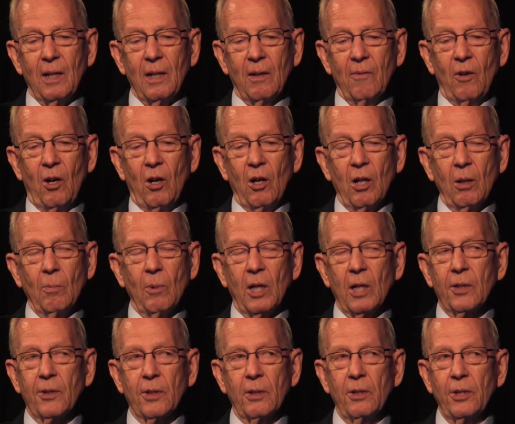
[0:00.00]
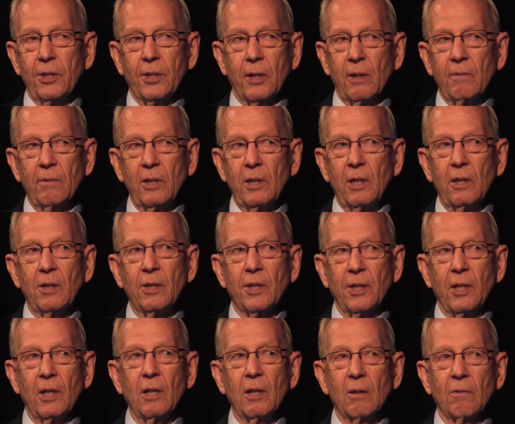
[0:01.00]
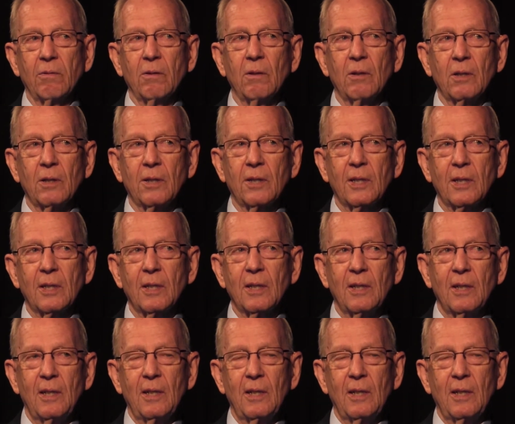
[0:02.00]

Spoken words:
of all of my 37 years in the Air Force,